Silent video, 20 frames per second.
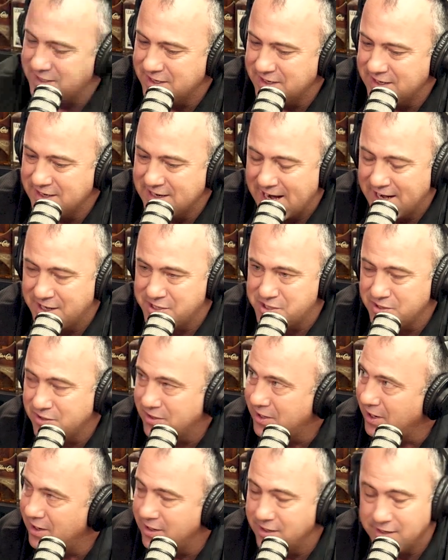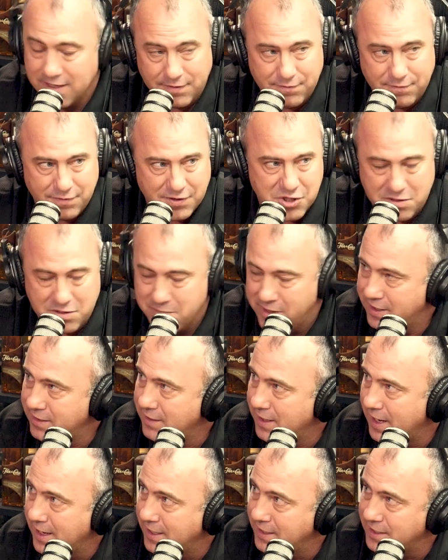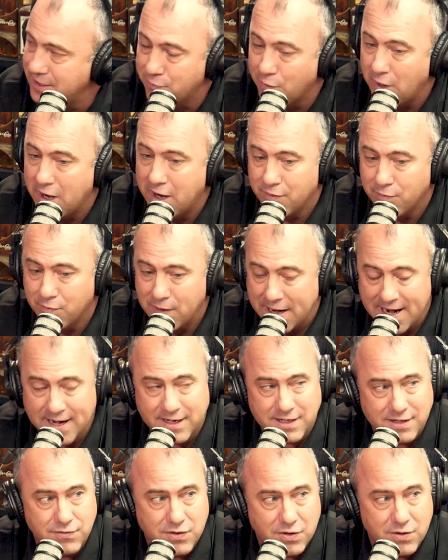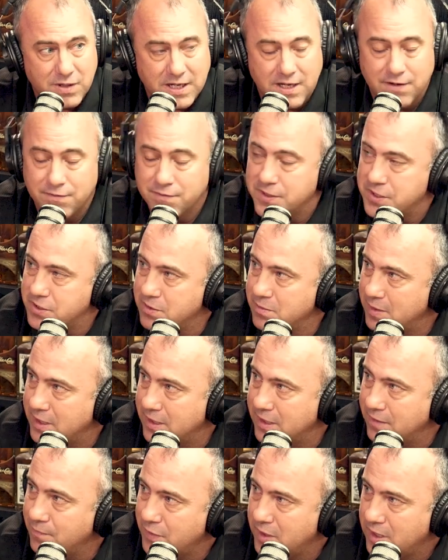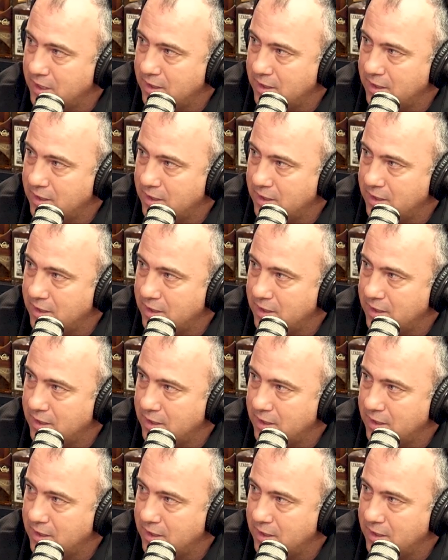a National Guard infantryman and a reactive duty infantryman,